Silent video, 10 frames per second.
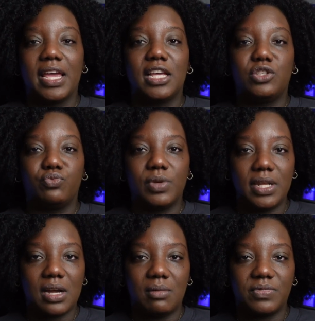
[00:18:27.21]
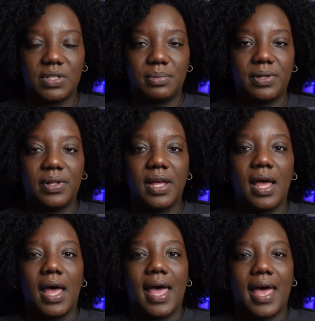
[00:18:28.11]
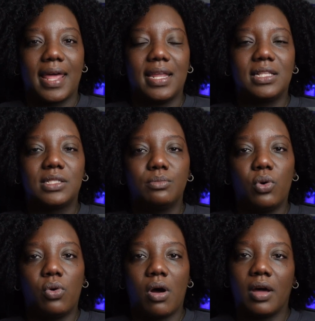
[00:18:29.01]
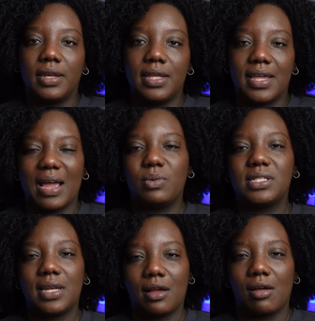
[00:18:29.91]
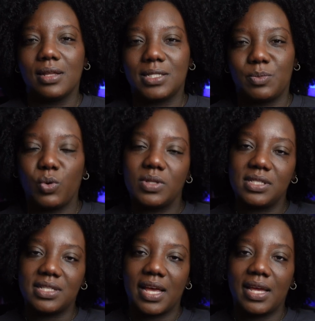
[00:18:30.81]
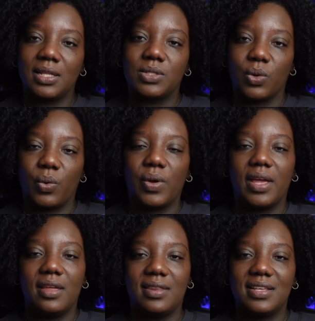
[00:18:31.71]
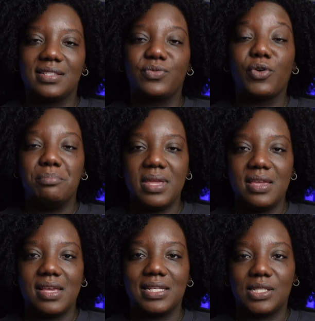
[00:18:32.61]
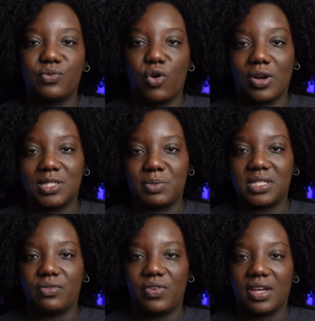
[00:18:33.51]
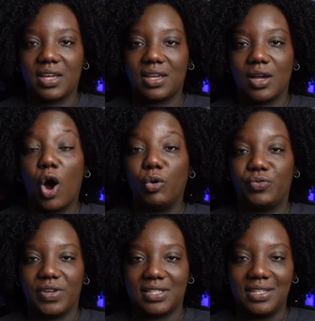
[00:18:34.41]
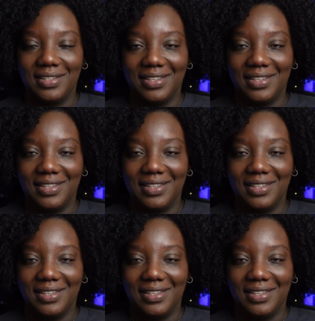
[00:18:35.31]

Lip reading: It's really comfortable, and it's more on the, I would say, like on the sporty side. So this for me is for a specific outfit.